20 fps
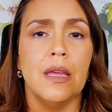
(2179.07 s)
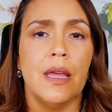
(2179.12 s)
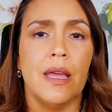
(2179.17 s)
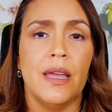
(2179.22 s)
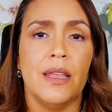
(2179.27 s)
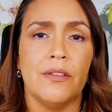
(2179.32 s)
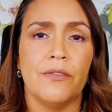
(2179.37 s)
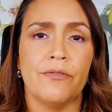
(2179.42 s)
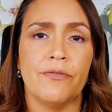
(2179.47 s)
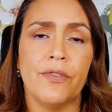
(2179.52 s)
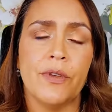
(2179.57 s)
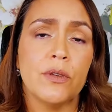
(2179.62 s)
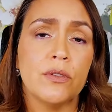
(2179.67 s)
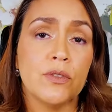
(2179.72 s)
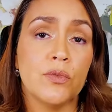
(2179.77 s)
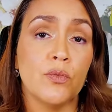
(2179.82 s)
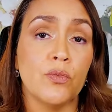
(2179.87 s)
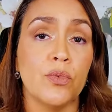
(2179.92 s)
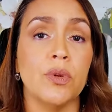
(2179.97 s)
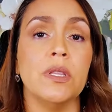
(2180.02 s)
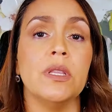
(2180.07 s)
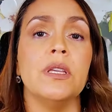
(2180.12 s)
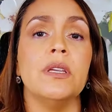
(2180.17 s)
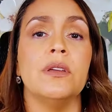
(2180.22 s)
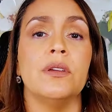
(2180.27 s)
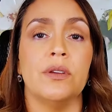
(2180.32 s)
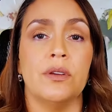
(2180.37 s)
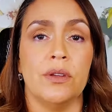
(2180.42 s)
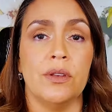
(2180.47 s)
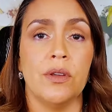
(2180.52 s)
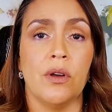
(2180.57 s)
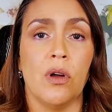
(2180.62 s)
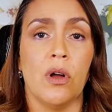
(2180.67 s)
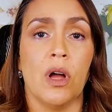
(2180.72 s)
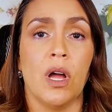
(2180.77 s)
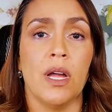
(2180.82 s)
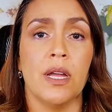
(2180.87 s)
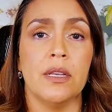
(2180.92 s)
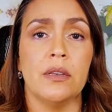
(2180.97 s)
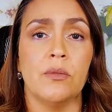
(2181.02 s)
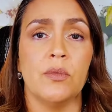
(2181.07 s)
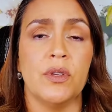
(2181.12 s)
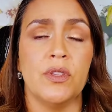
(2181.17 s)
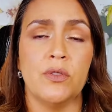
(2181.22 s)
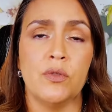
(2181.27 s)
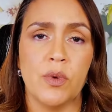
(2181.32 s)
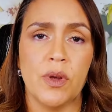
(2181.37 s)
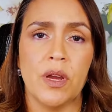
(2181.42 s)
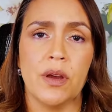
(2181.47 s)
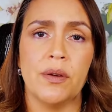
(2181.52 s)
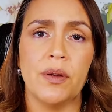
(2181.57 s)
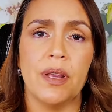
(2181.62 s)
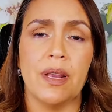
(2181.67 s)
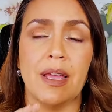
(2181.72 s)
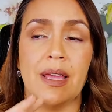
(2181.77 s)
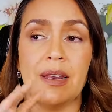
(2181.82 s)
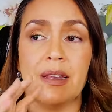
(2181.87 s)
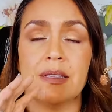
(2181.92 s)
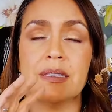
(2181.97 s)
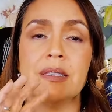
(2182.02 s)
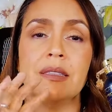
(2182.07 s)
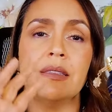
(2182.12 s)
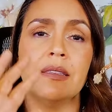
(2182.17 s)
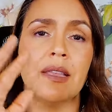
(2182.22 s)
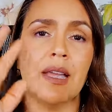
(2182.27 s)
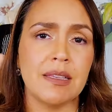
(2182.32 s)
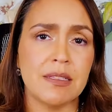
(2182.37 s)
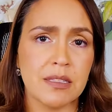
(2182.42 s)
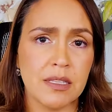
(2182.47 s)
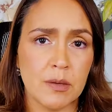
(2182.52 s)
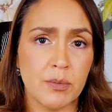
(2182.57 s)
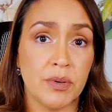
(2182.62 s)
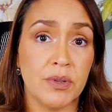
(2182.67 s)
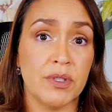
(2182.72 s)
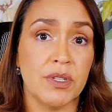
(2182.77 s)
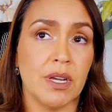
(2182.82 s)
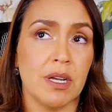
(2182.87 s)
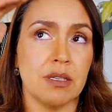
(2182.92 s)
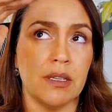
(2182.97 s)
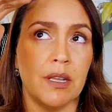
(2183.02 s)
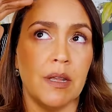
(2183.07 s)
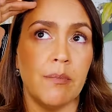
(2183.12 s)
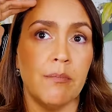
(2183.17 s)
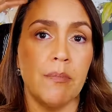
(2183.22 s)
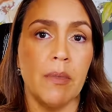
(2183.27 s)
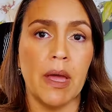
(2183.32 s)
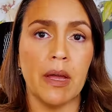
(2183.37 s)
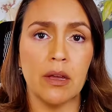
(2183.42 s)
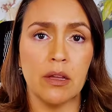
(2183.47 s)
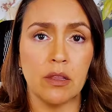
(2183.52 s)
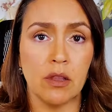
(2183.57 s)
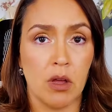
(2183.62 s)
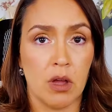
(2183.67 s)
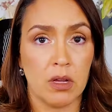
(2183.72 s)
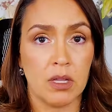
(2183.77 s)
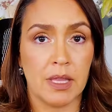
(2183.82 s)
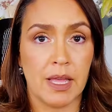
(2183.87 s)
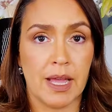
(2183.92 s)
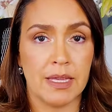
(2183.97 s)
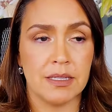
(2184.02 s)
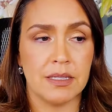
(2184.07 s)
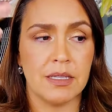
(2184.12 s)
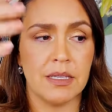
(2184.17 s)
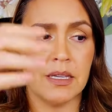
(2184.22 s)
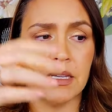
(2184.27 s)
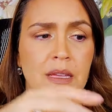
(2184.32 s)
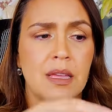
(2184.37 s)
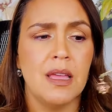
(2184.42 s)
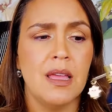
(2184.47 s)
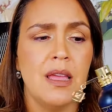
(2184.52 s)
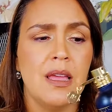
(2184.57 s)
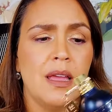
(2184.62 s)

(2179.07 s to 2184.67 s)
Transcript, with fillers: And it feels really good on when you wear it and it's nicely projecting, mega long lasting.